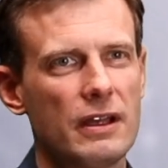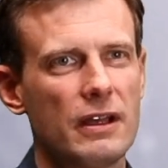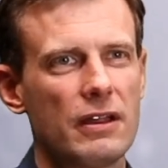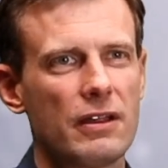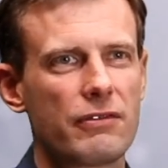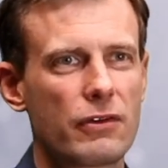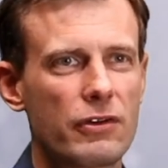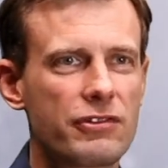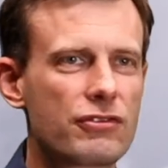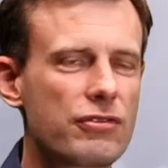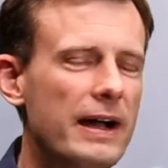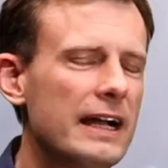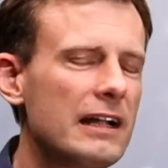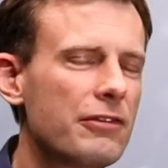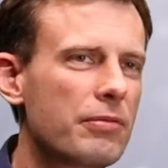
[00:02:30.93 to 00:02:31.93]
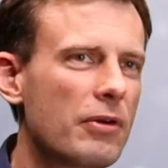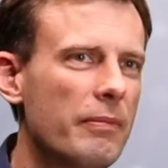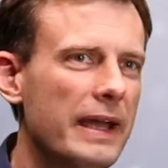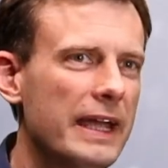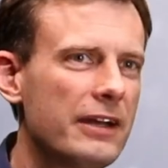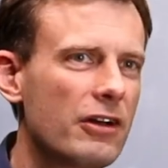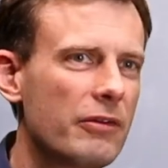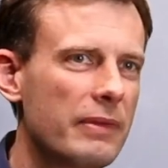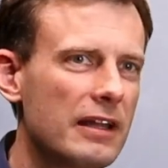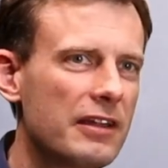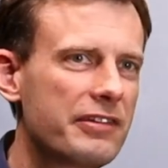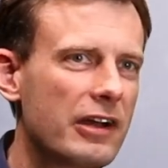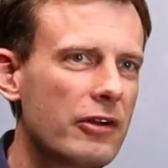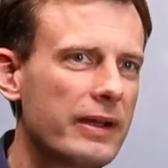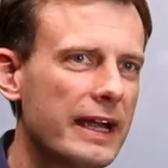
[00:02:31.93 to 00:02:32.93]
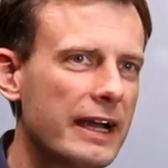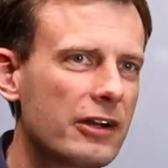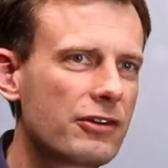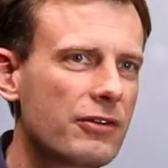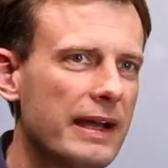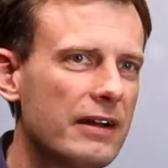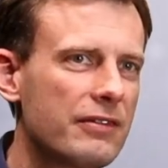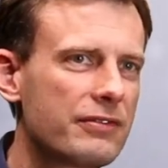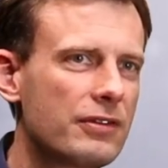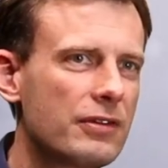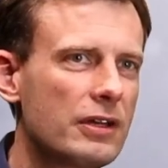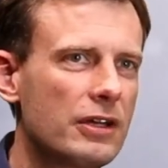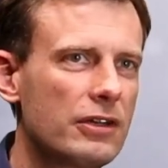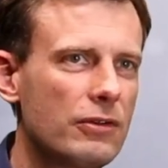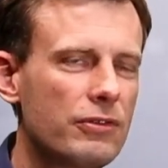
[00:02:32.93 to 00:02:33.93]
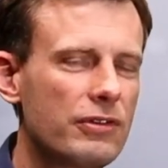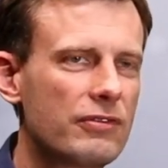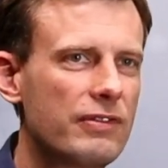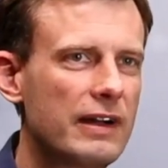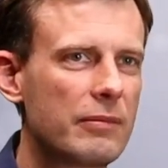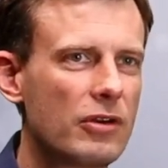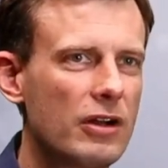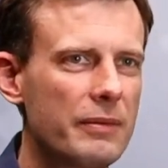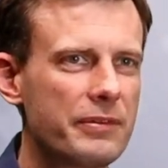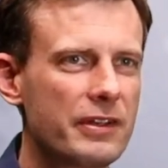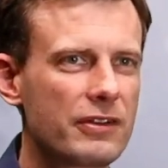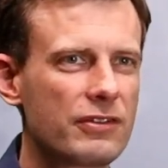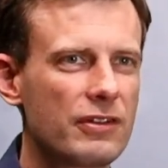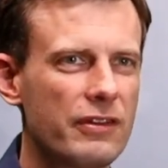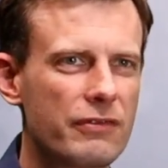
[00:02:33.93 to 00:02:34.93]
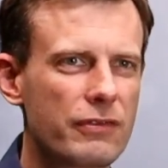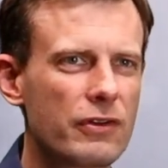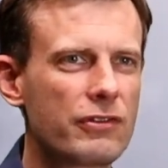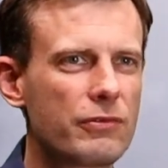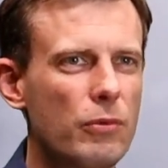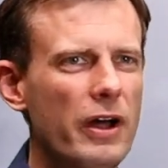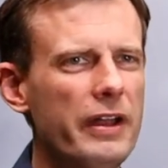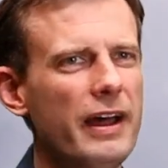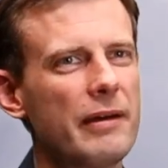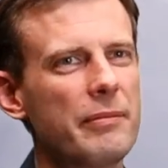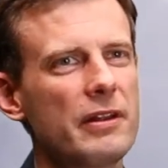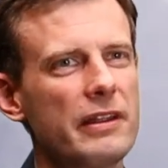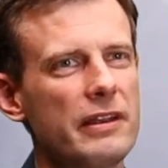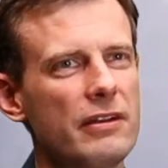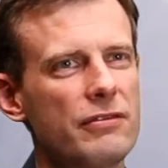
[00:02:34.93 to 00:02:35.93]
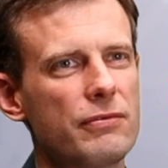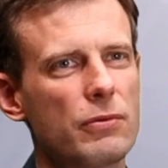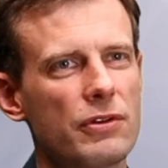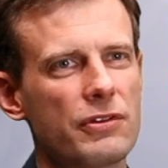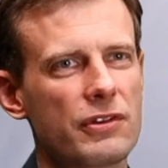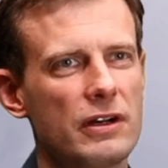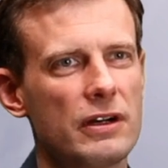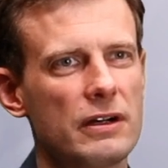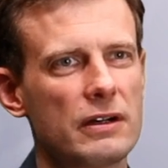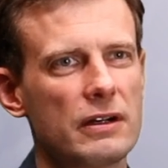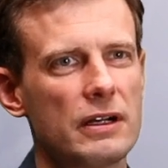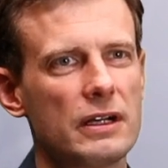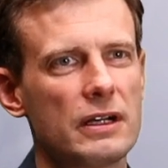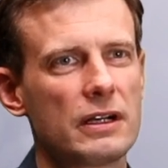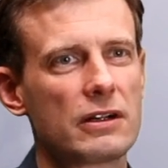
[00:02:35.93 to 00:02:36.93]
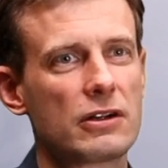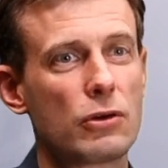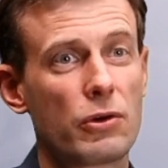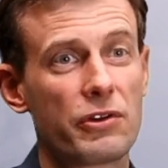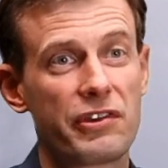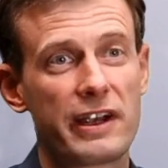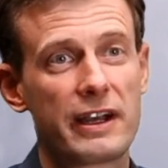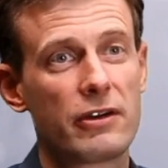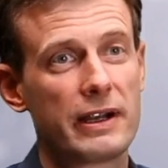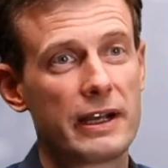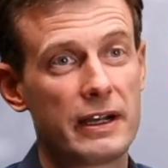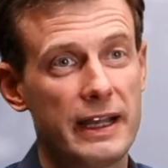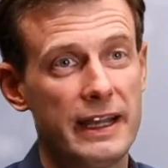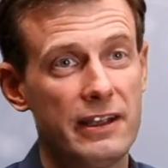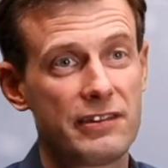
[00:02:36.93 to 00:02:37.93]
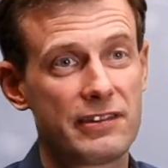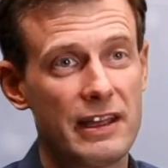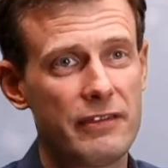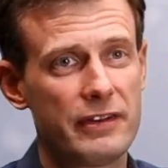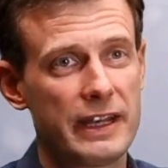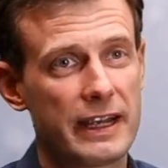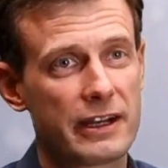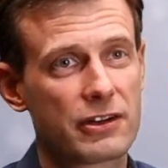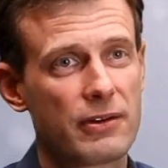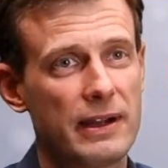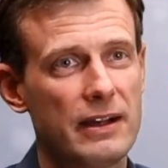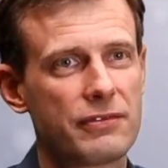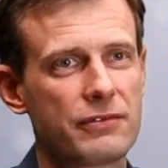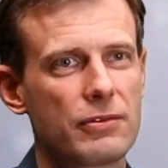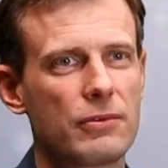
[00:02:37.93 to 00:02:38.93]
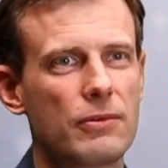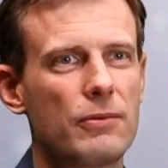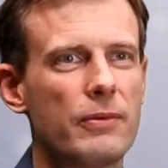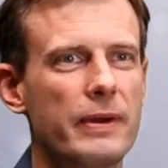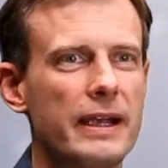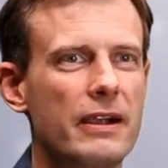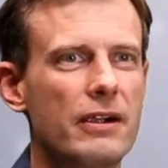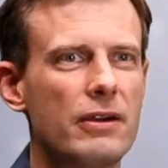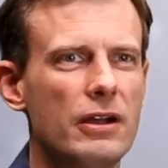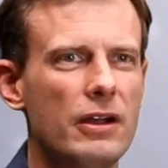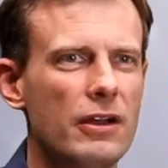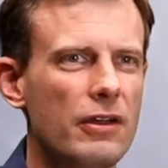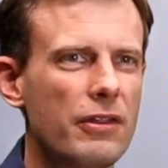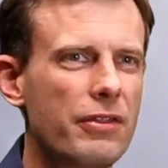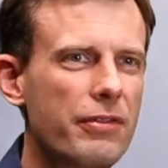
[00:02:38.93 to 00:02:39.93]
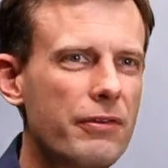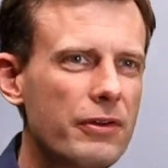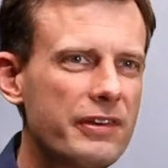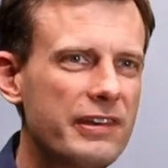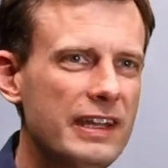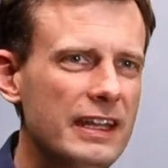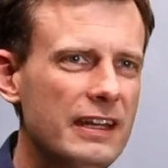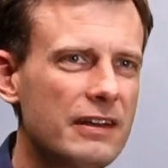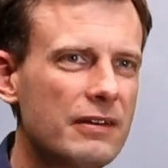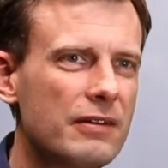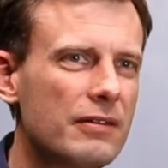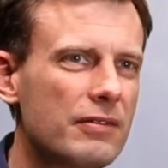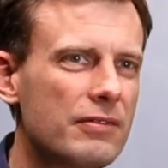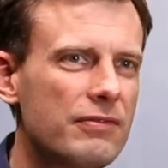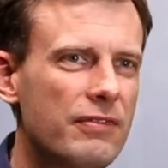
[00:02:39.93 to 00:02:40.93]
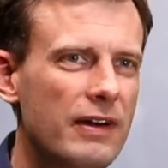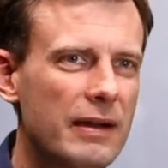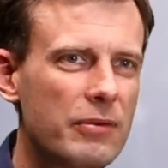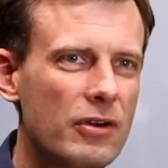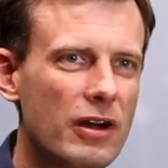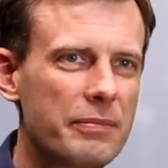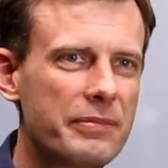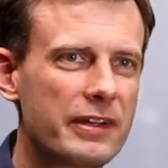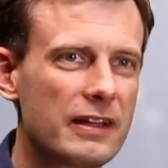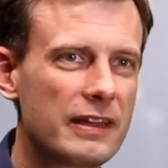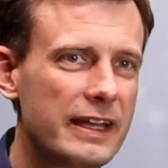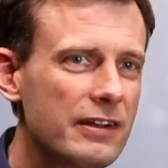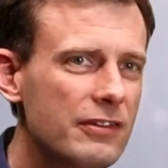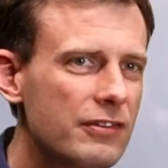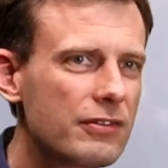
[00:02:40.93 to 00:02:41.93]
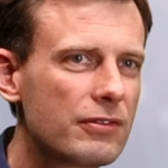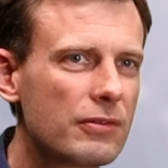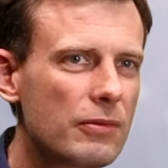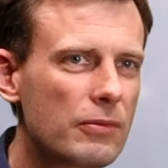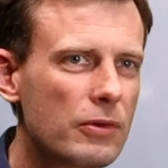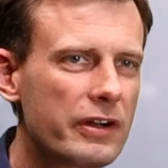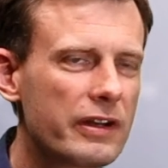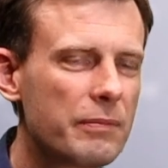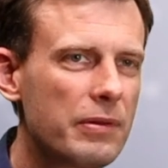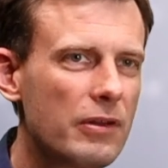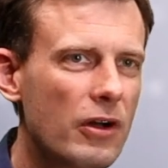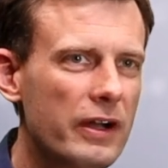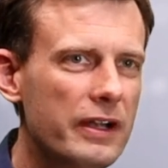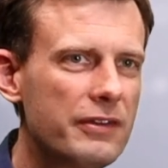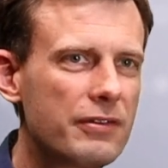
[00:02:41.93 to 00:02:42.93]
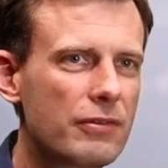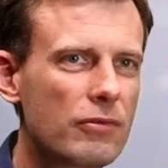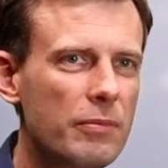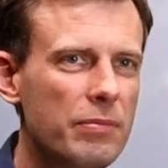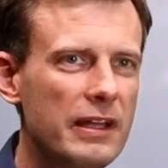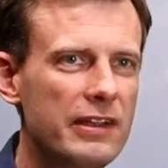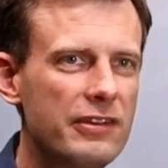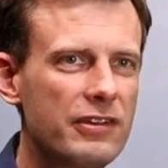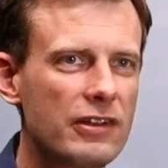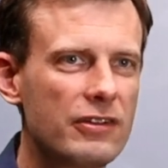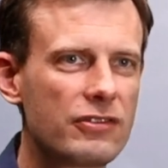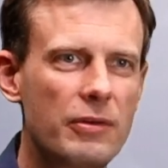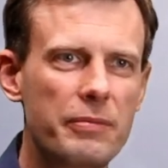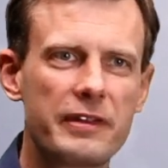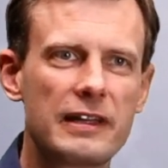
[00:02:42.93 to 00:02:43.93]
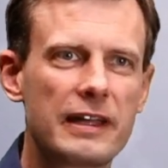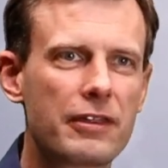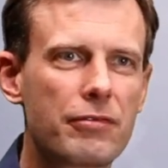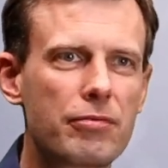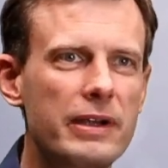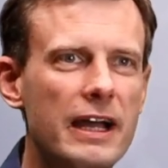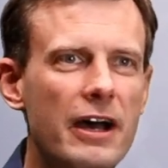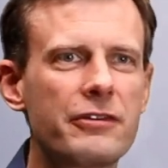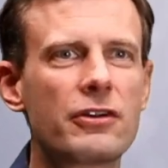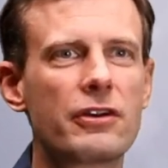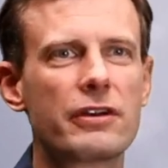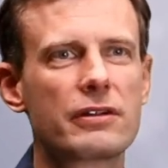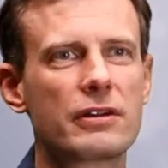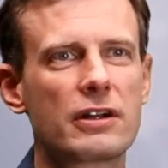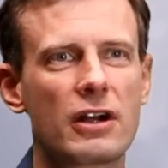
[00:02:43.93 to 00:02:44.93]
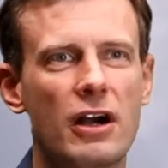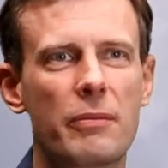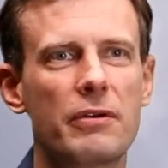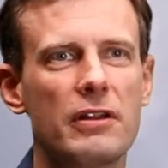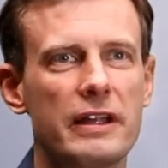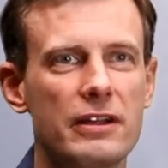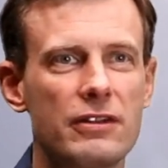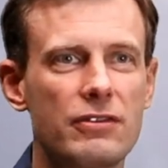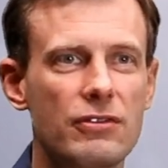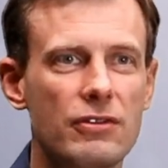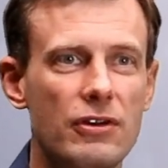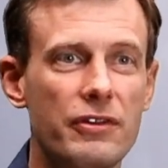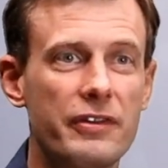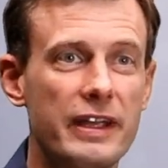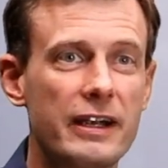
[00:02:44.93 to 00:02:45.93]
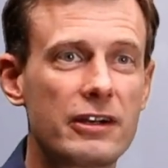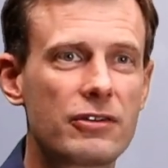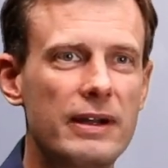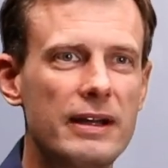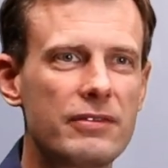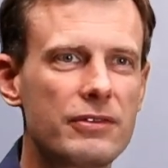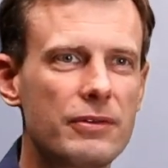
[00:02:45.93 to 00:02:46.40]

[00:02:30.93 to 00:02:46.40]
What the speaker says: first trials were made on military aircraft using fiber optics. And the first one, I believe, was a Corsair A7 aircraft, where 13 fiber optic links were deployed, replacing something like 300 copper links on the aircraft.